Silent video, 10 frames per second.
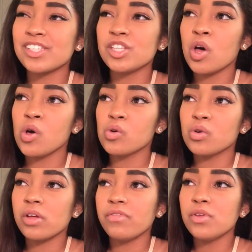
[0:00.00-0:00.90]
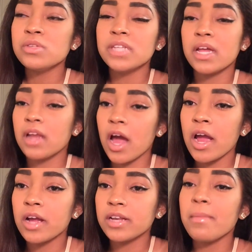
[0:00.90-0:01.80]
so if you was dating
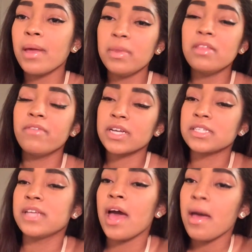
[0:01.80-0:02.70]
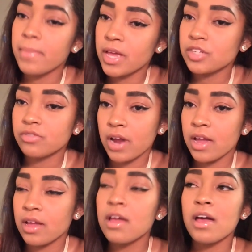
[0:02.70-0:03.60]
her, that made me the fucking sad bitch, right?"